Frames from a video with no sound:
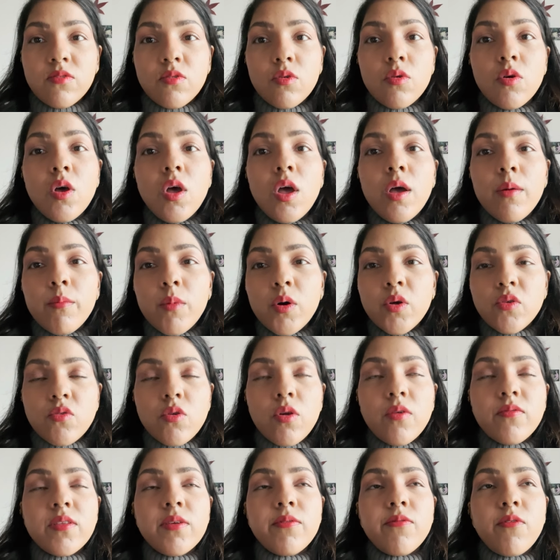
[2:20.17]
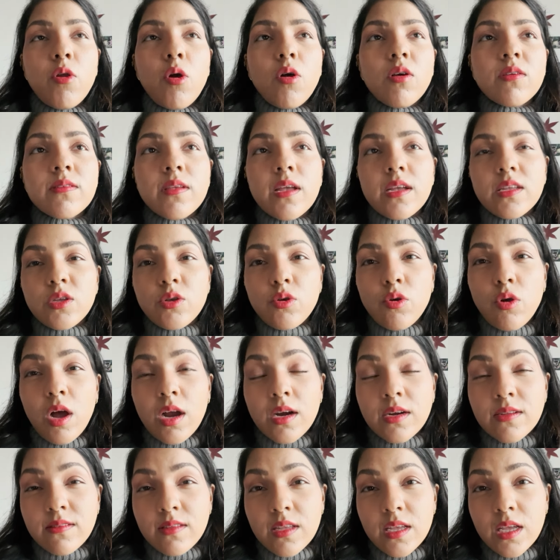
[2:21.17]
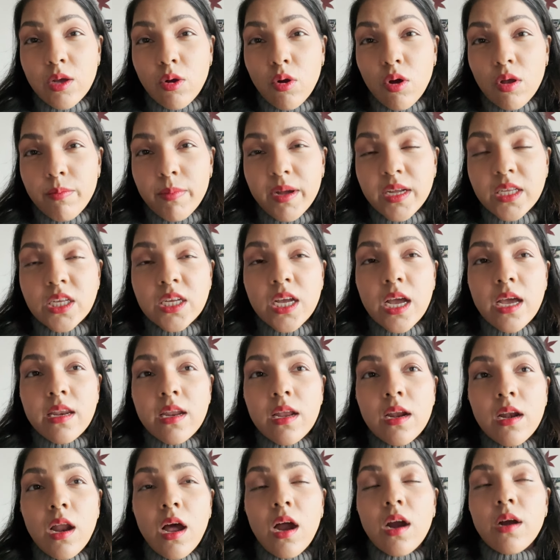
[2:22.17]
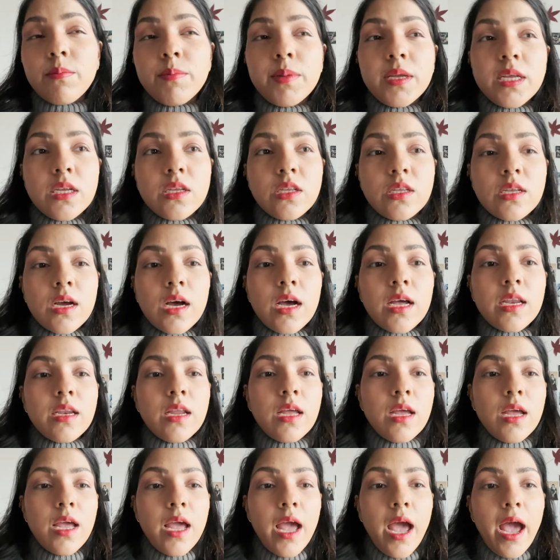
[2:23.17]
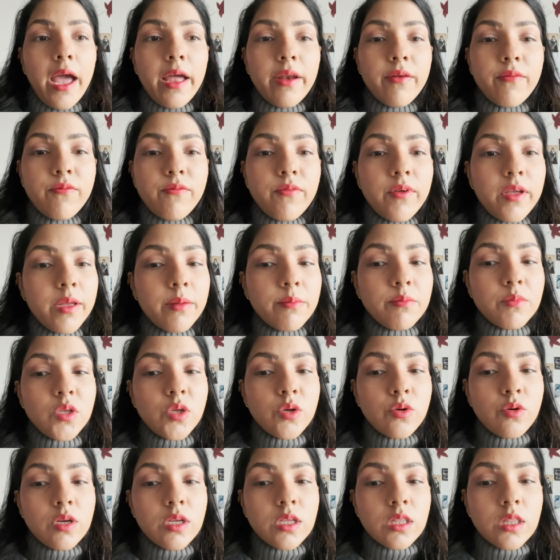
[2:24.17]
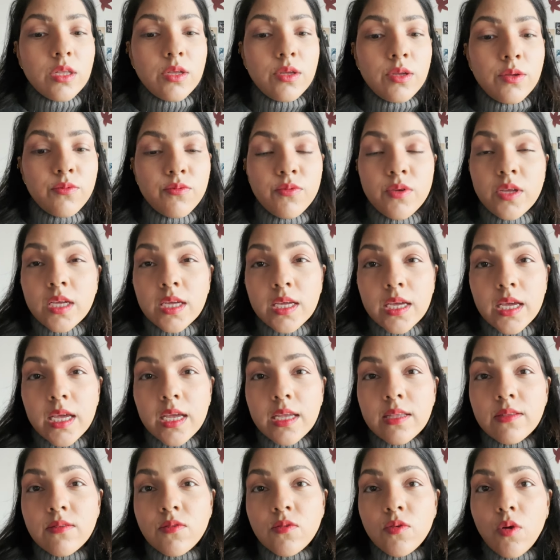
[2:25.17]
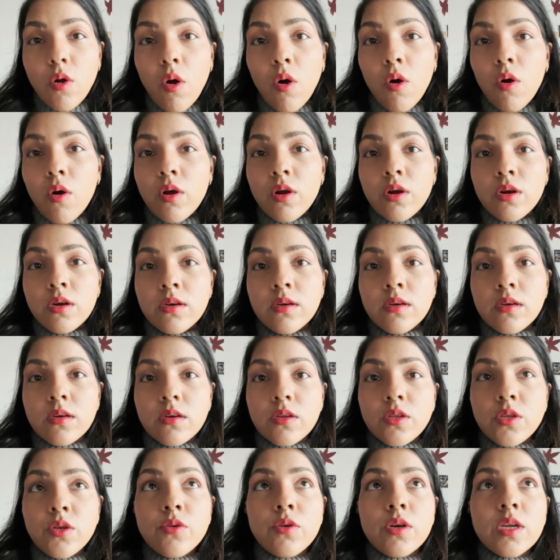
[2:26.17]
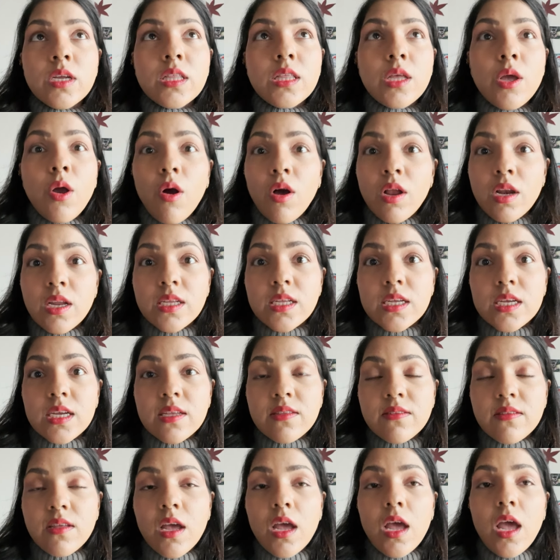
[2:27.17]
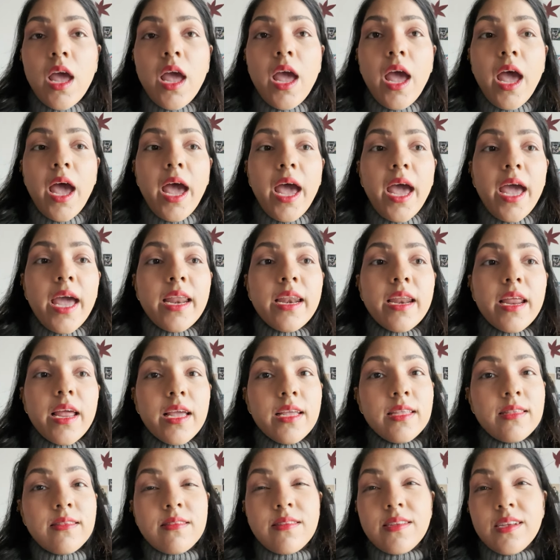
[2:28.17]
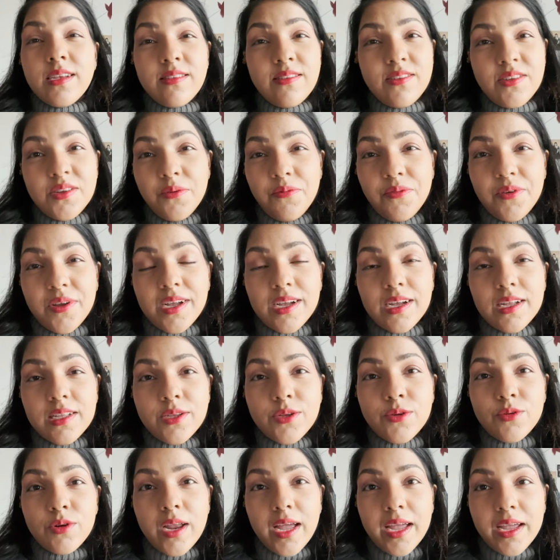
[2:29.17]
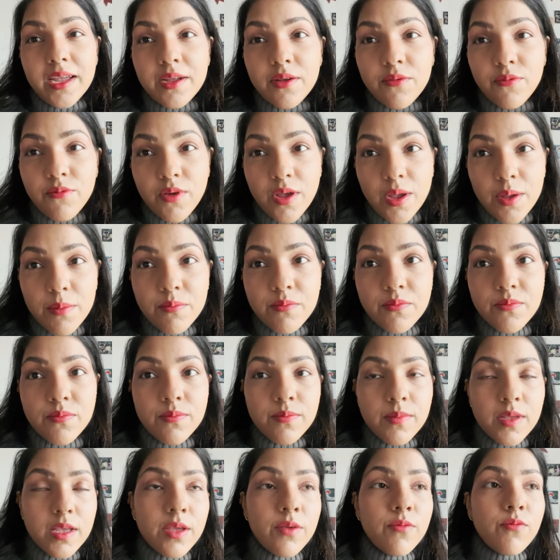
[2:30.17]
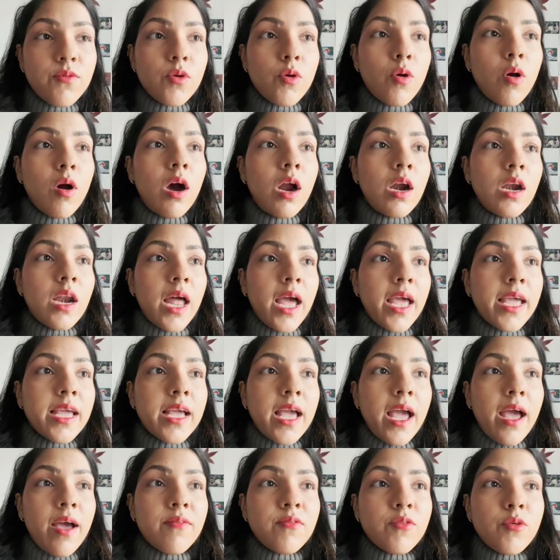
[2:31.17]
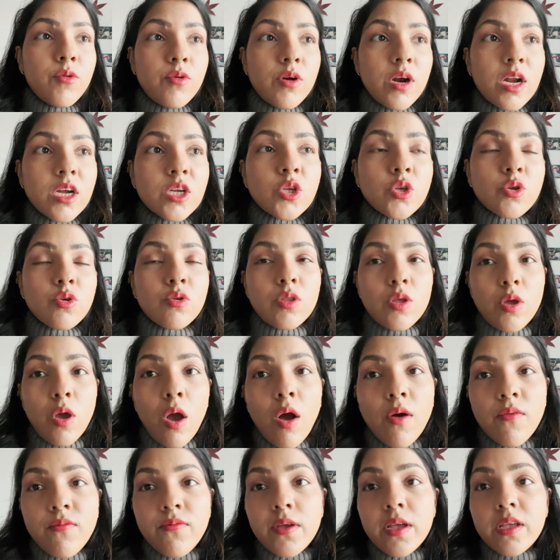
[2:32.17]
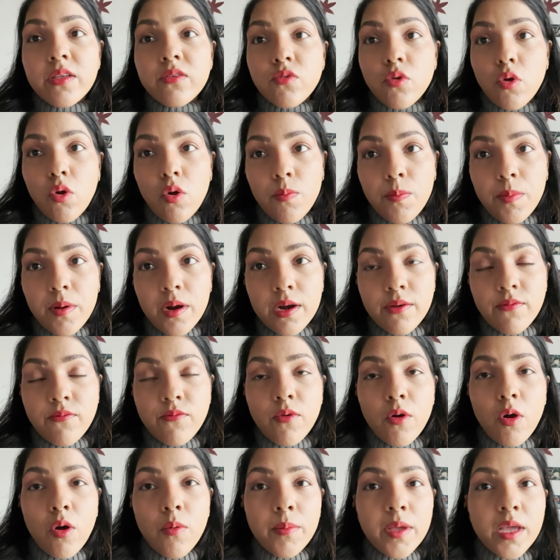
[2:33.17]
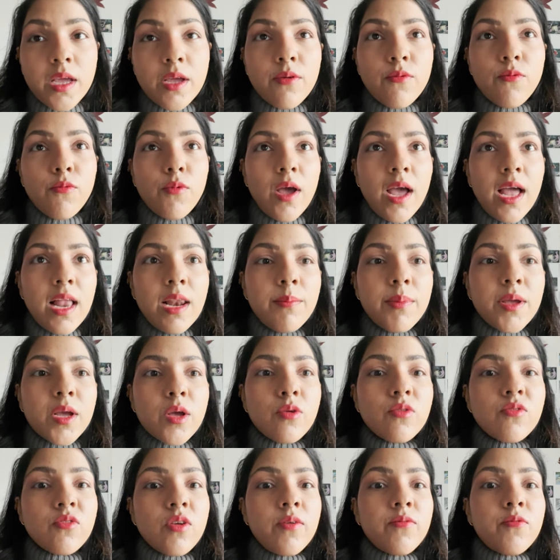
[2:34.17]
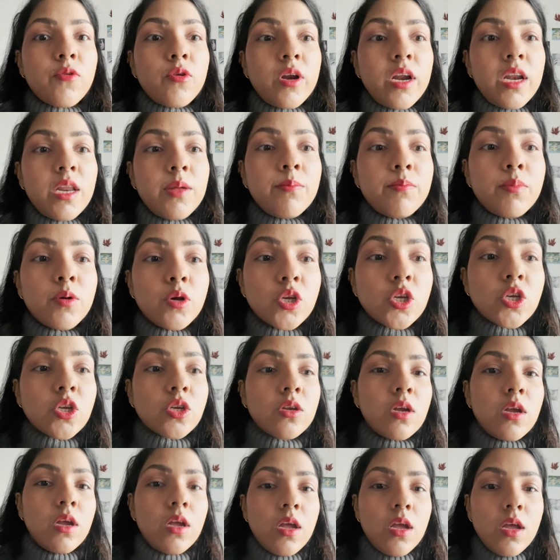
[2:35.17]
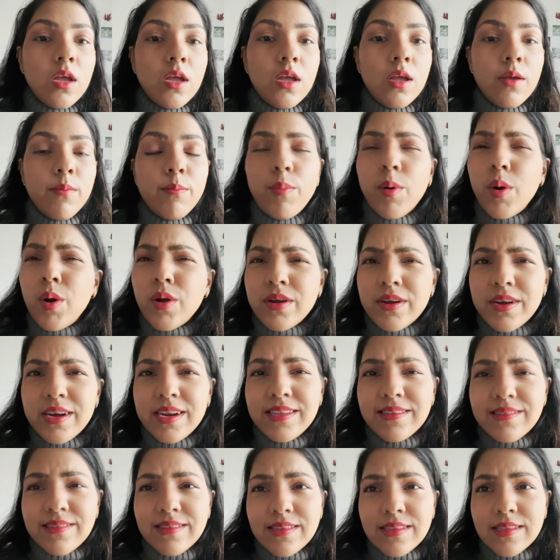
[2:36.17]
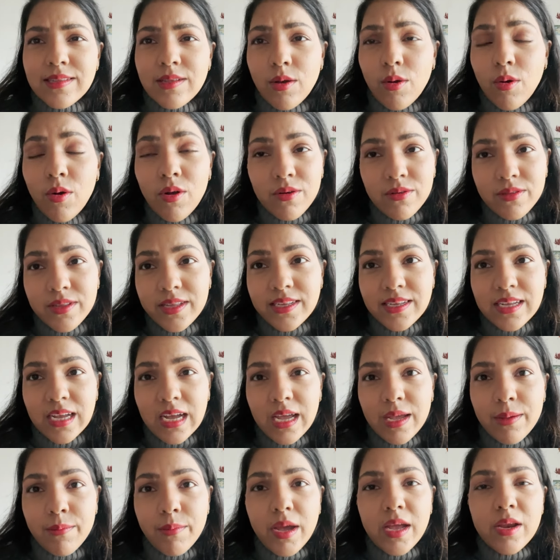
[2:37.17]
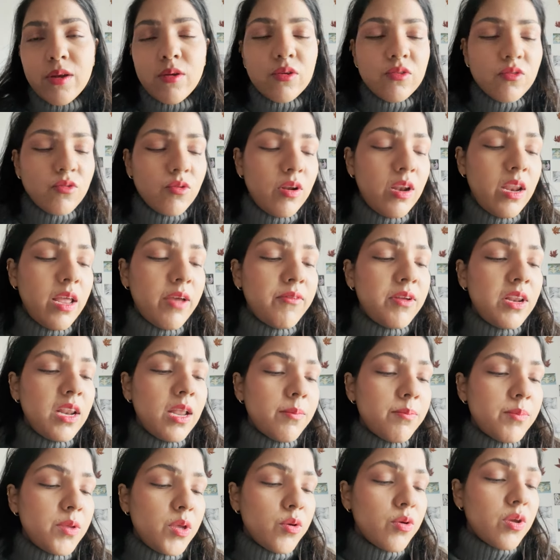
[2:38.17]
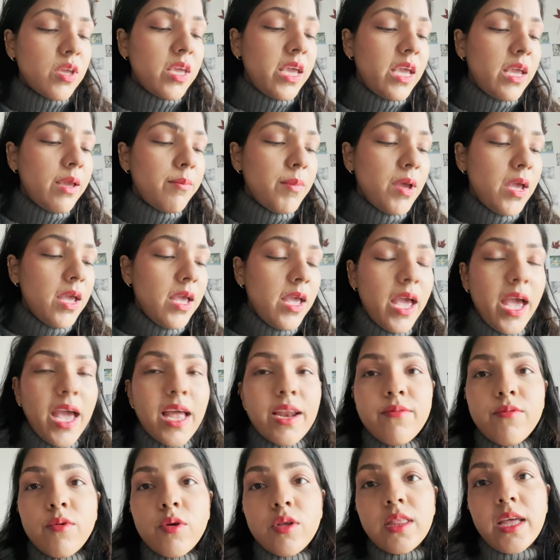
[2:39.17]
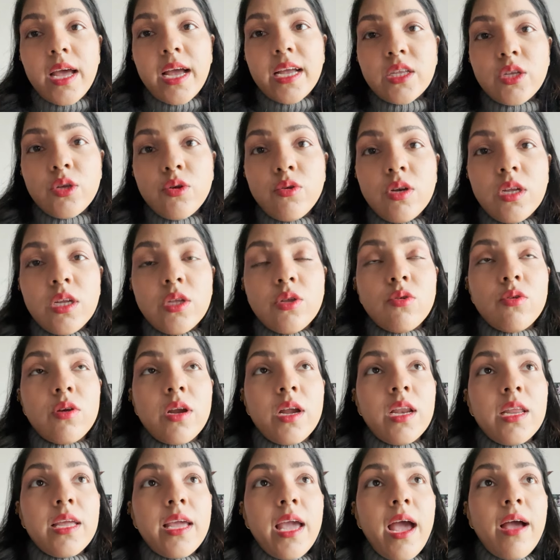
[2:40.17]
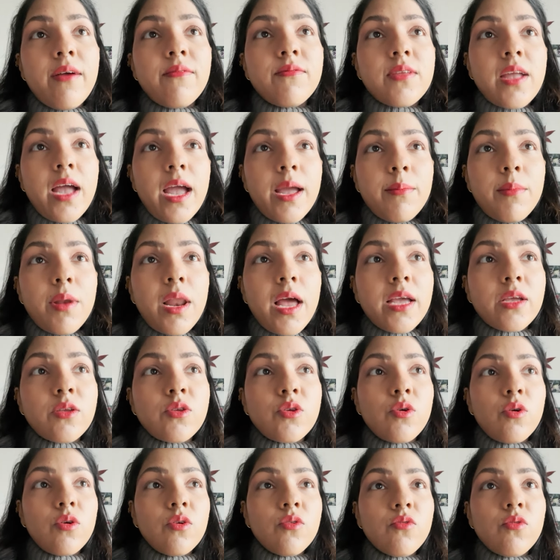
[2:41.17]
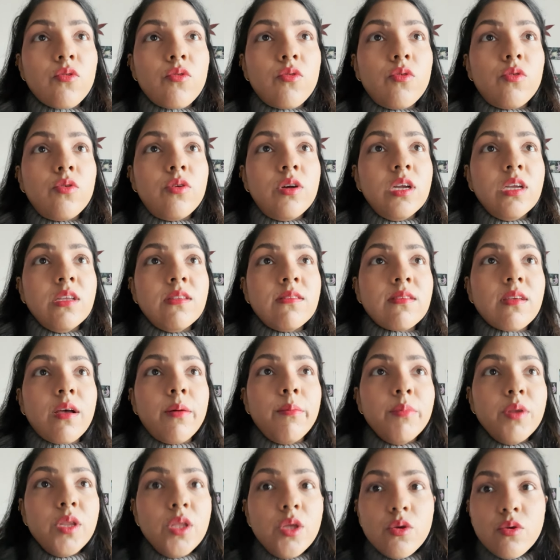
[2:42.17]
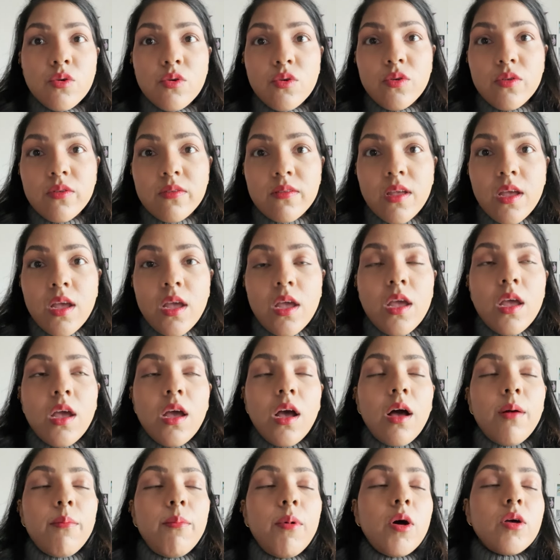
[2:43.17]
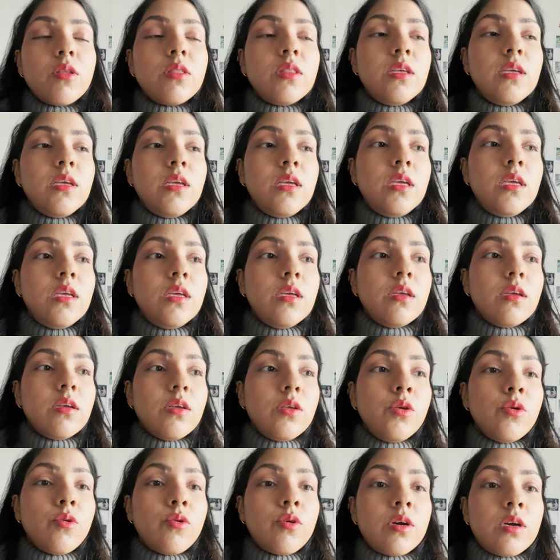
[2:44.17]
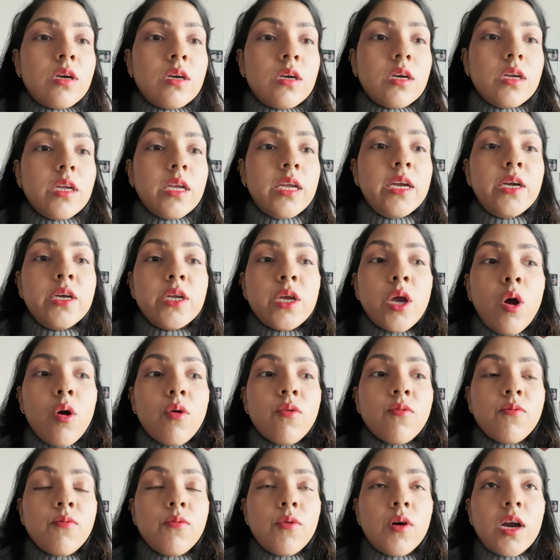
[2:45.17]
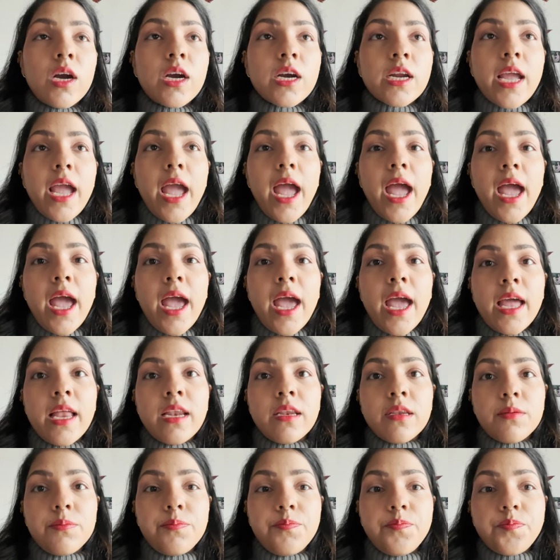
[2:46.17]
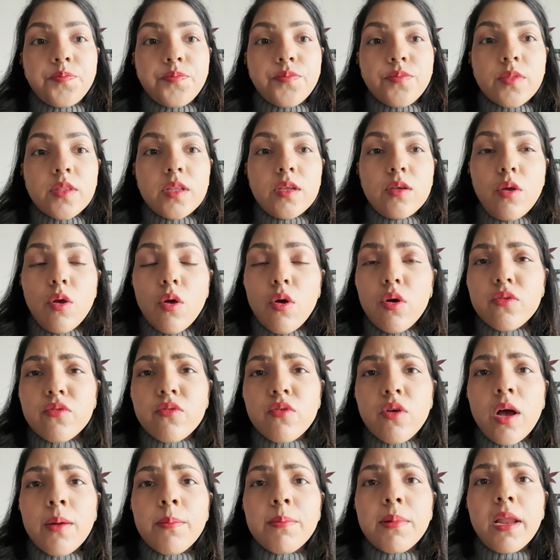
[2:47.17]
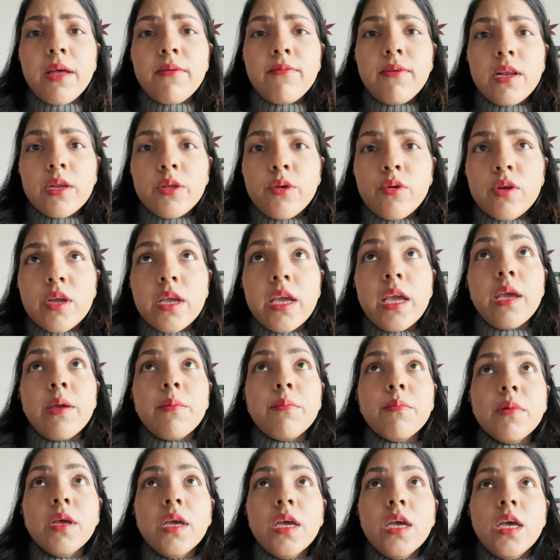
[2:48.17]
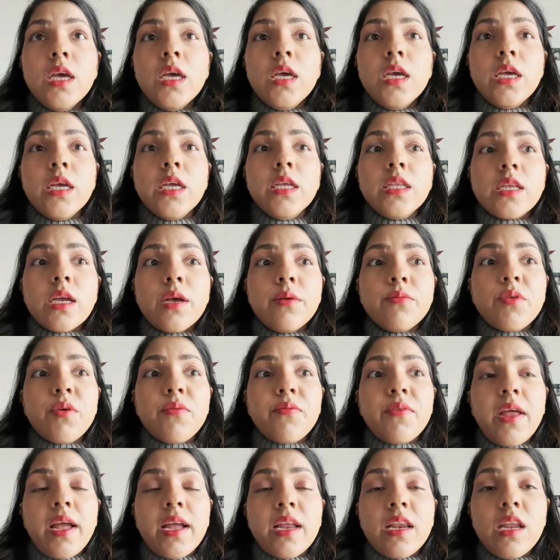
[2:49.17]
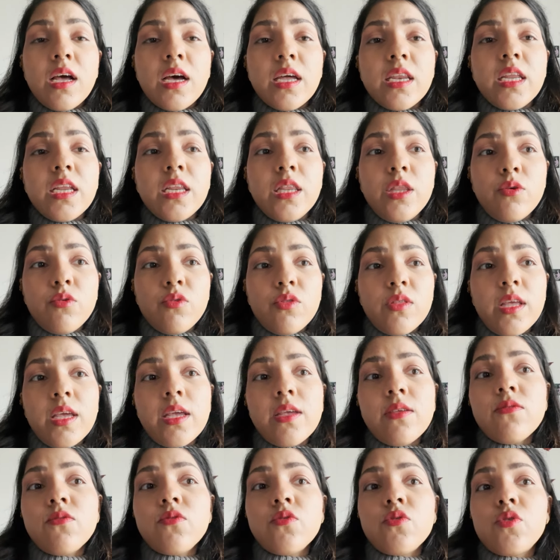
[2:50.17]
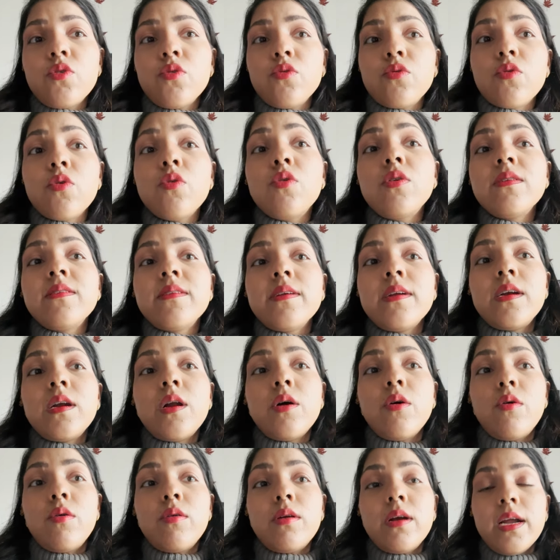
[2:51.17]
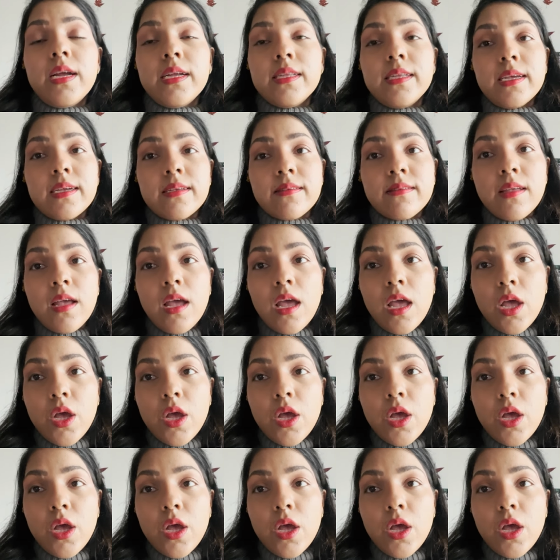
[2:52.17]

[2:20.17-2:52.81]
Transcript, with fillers: So most of the vlogs that you are seeing on my channel are being done and filmed during the weekends or during the holidays. And it's just difficult to like film if you are like have to rush to the office or performing well, because you have to really push boundaries all the time and also level up your game. And for that you need to really have time like to also read some news about your area of work, and also up-level your game in terms of like learning new things through Coursera or edX.